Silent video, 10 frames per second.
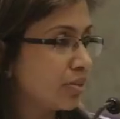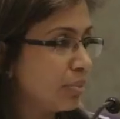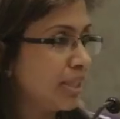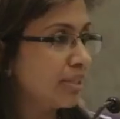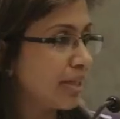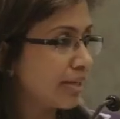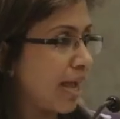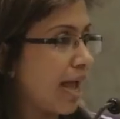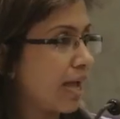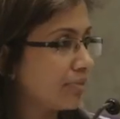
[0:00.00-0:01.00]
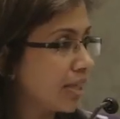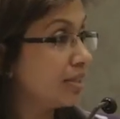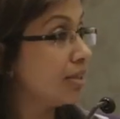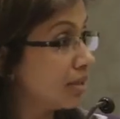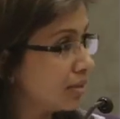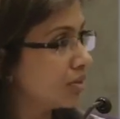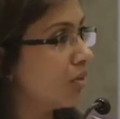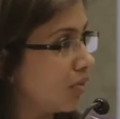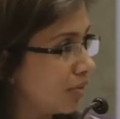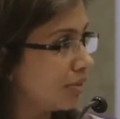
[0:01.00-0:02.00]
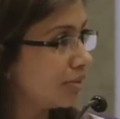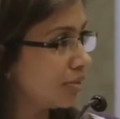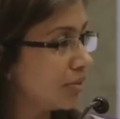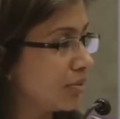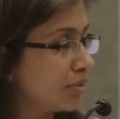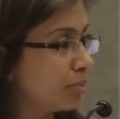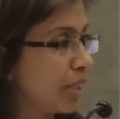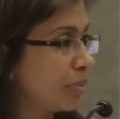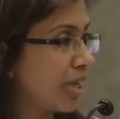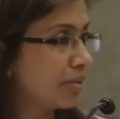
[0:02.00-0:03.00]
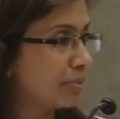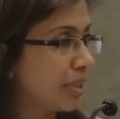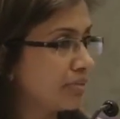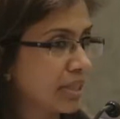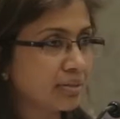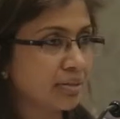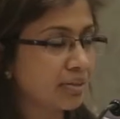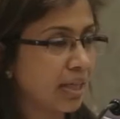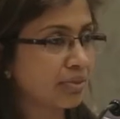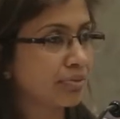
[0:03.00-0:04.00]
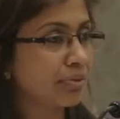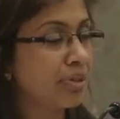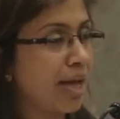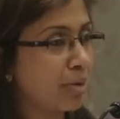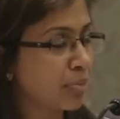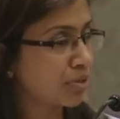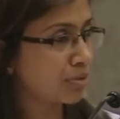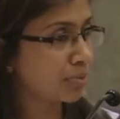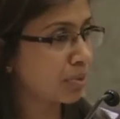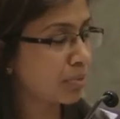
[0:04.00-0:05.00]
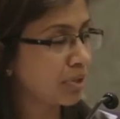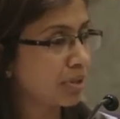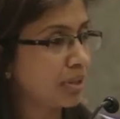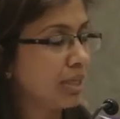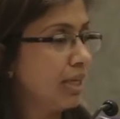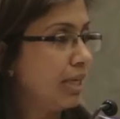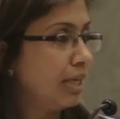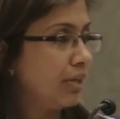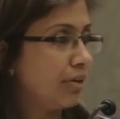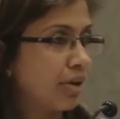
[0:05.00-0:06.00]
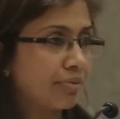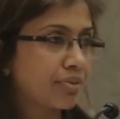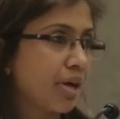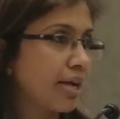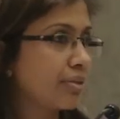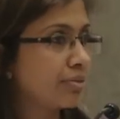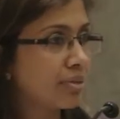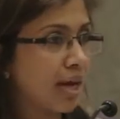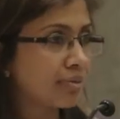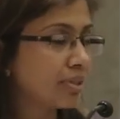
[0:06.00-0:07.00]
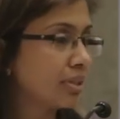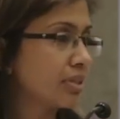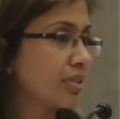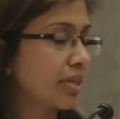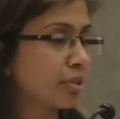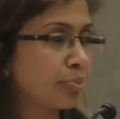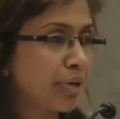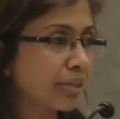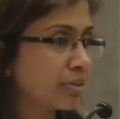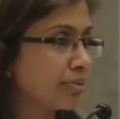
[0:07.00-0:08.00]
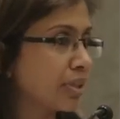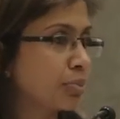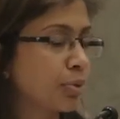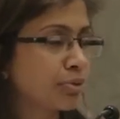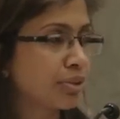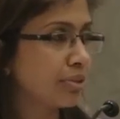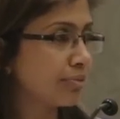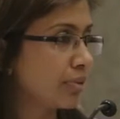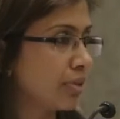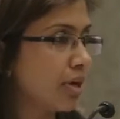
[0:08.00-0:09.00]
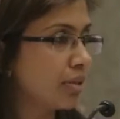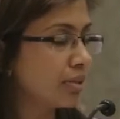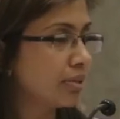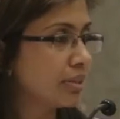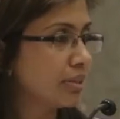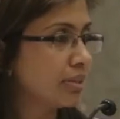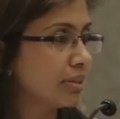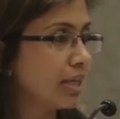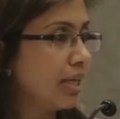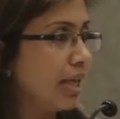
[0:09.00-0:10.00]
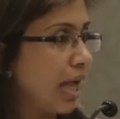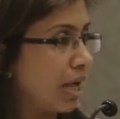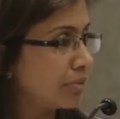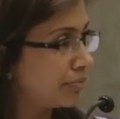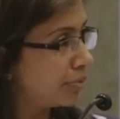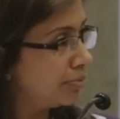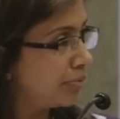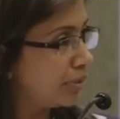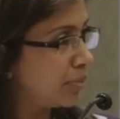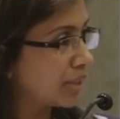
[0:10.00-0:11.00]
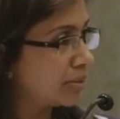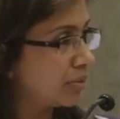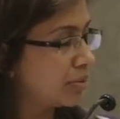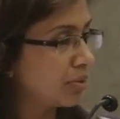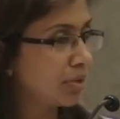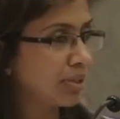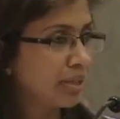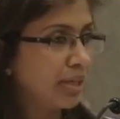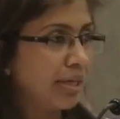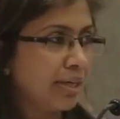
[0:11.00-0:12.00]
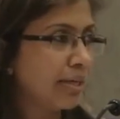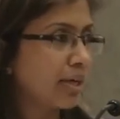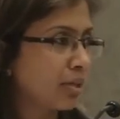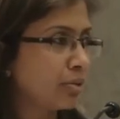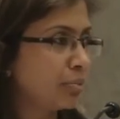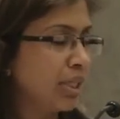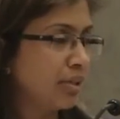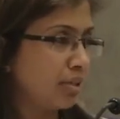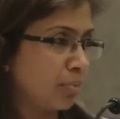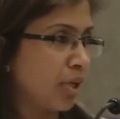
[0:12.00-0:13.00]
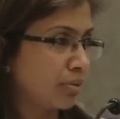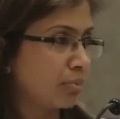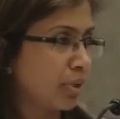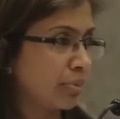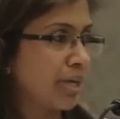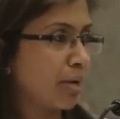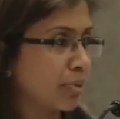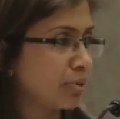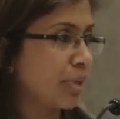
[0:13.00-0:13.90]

on me that have I done it all? You know, maybe I've been a very successful, ambitious woman. You know, I've tried to traverse, get a breadth of exposure in different continents. Have I fulfilled motherhood? It didn't occur to me about what would happen to